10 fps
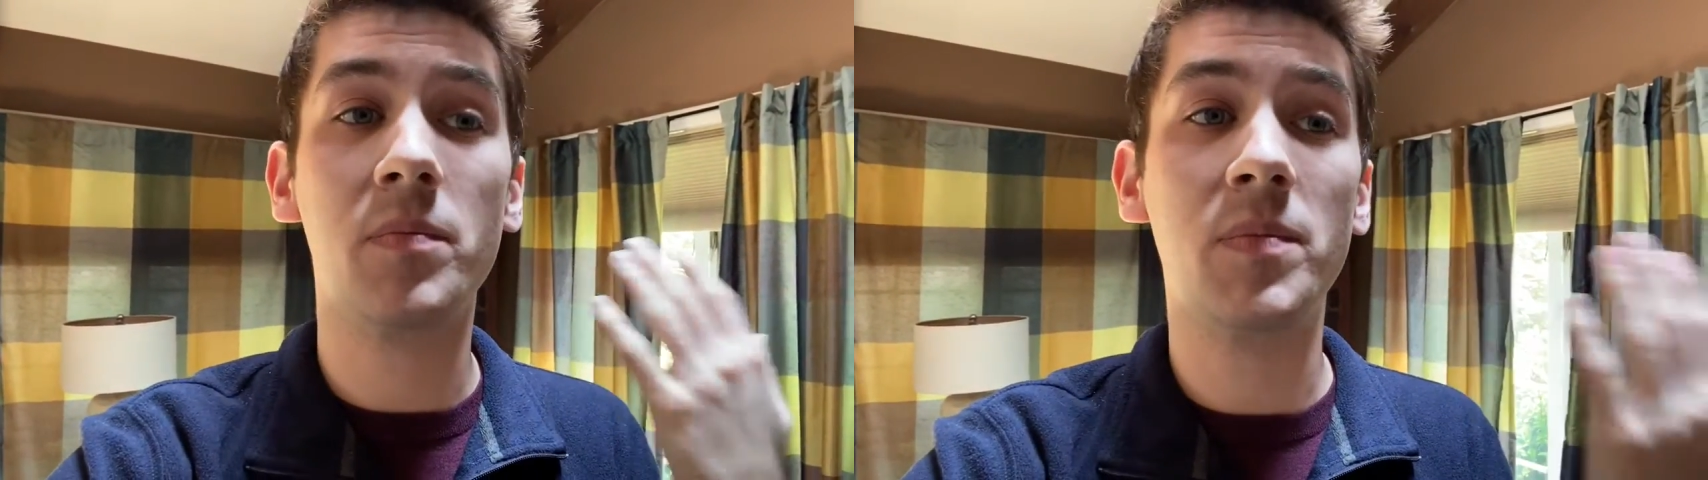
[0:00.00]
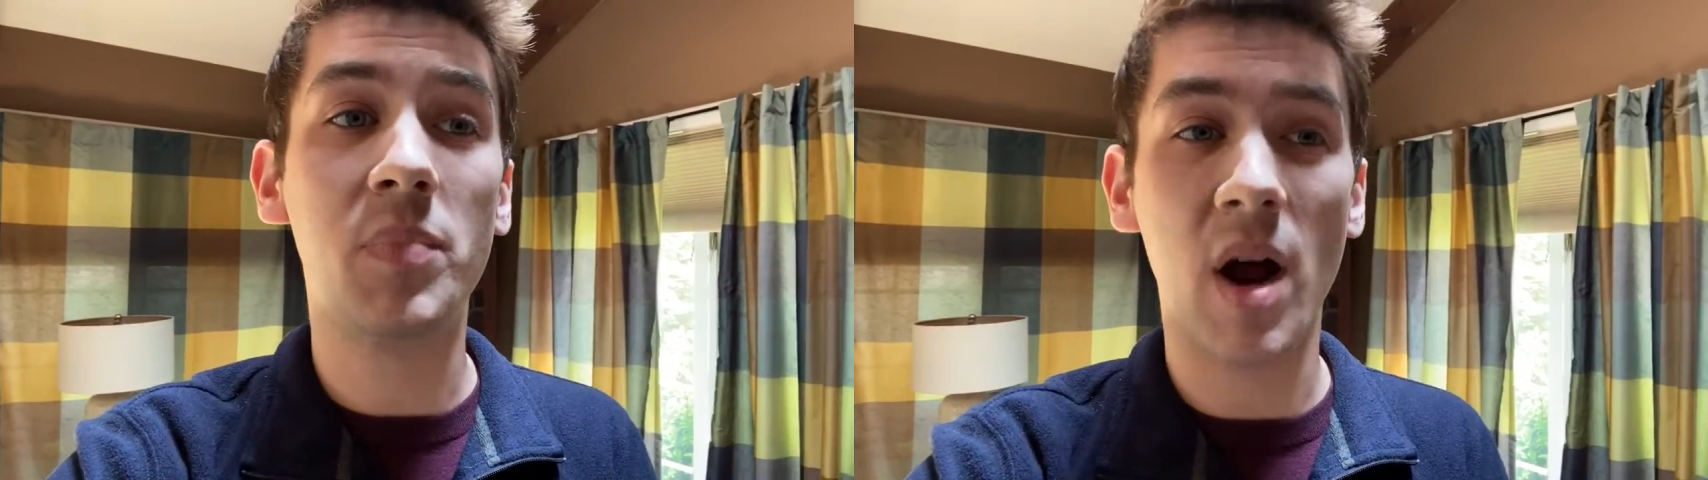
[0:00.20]

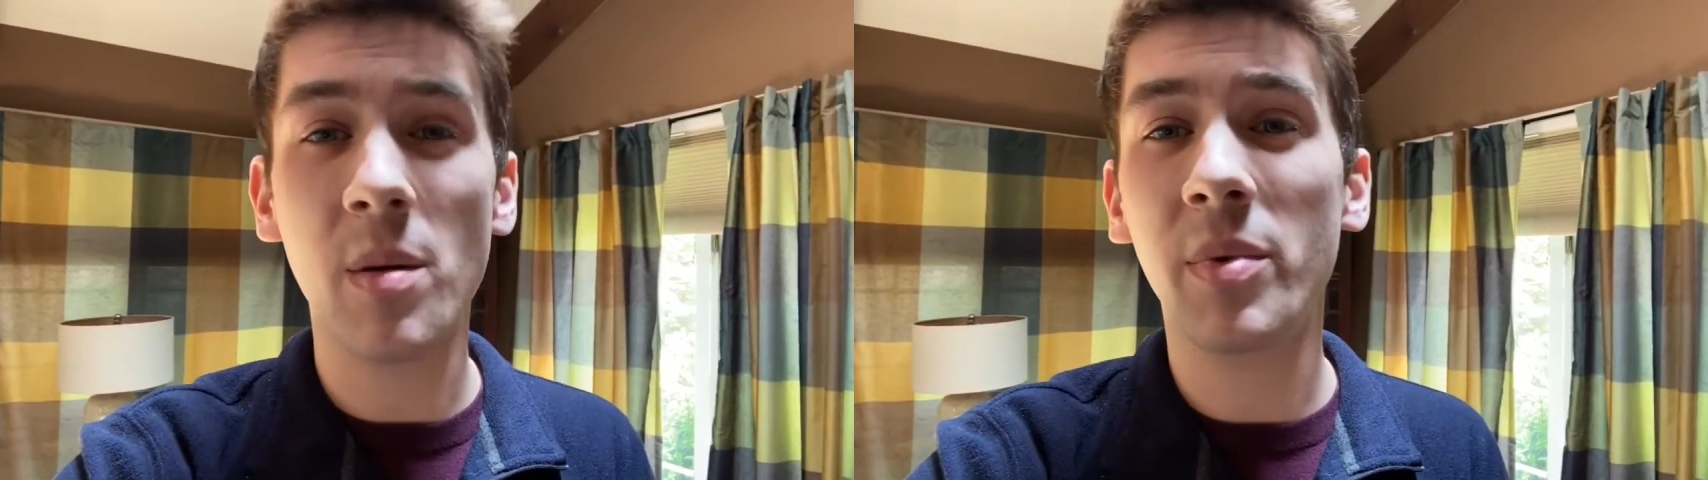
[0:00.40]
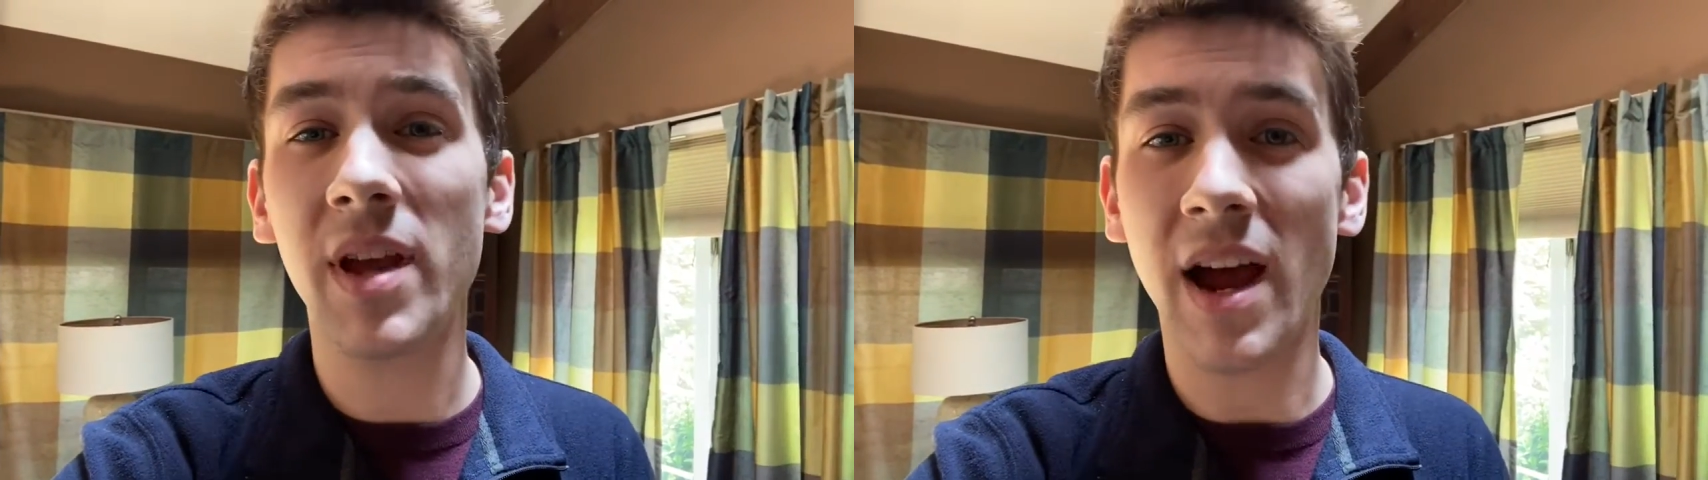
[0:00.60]

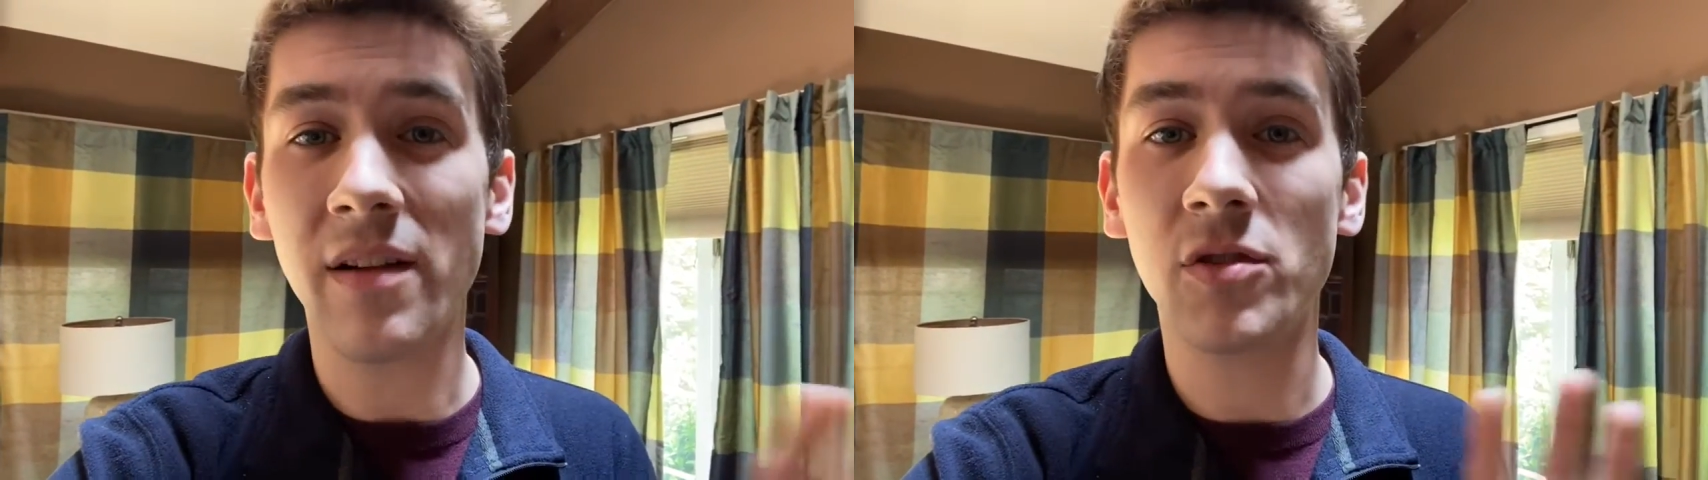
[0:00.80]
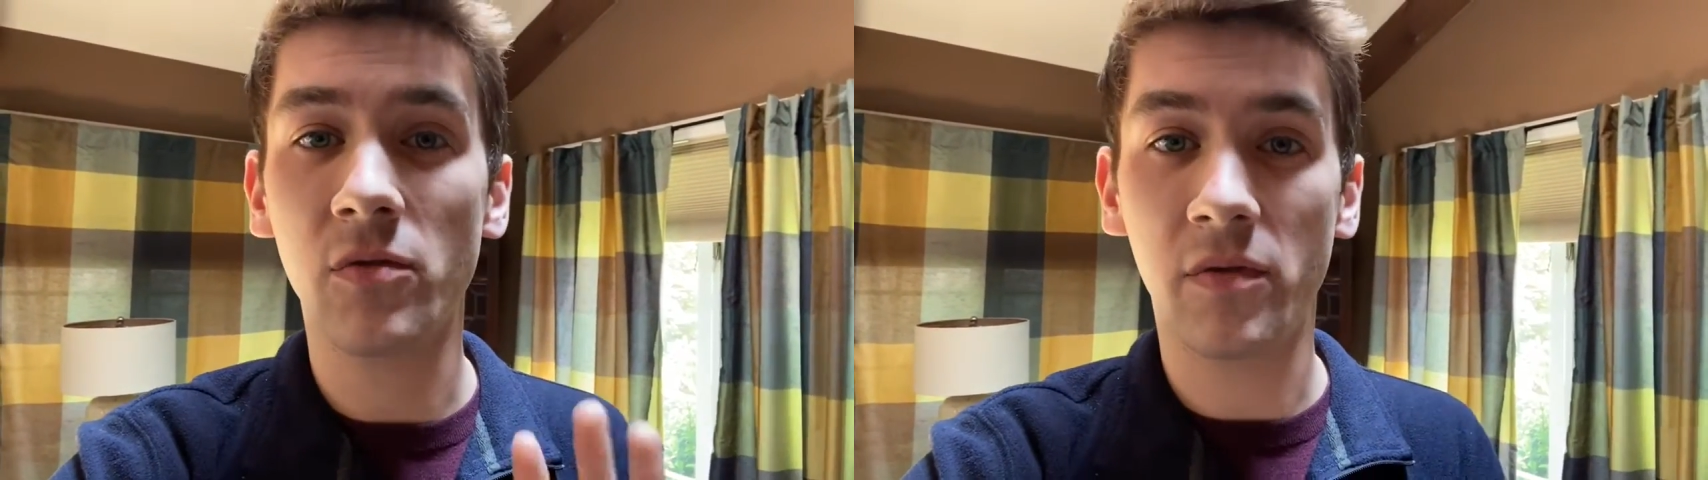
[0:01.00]
Probably
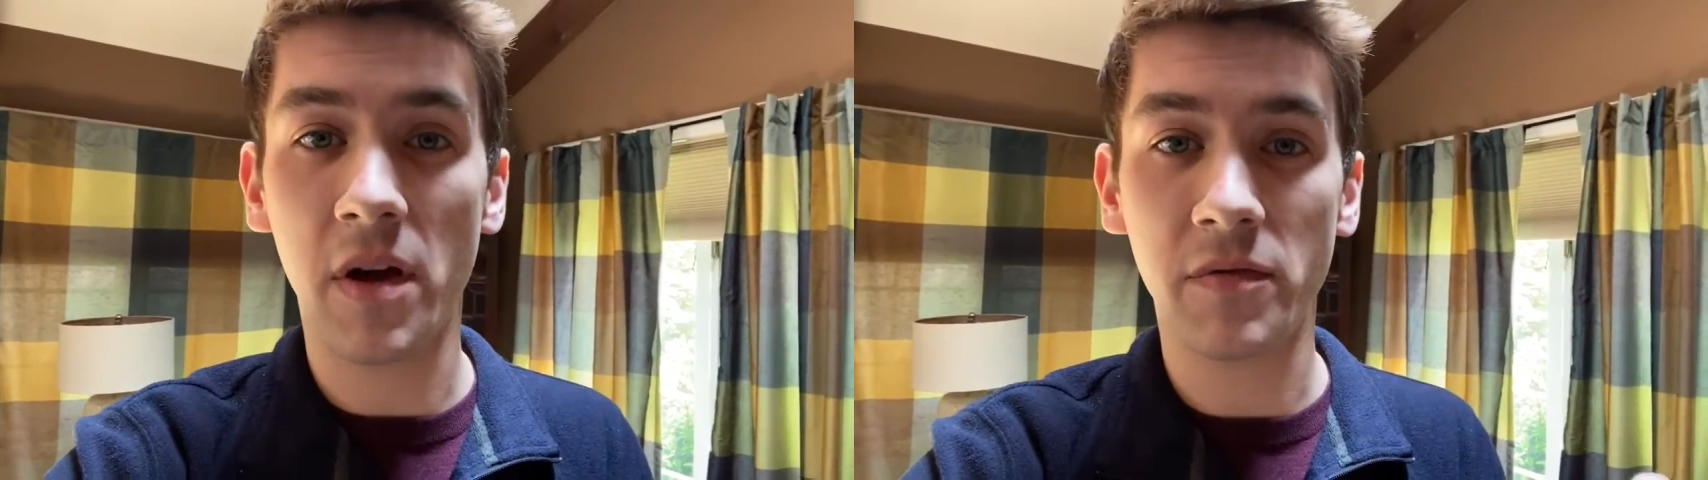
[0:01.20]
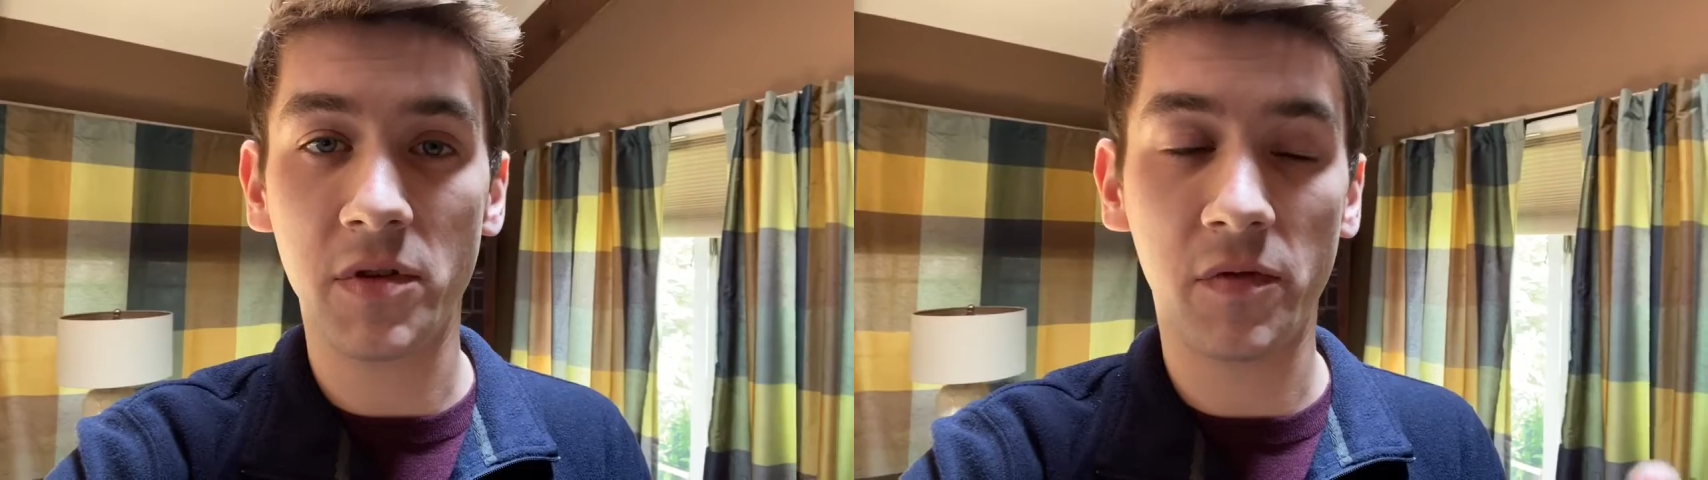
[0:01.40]
after Revivalist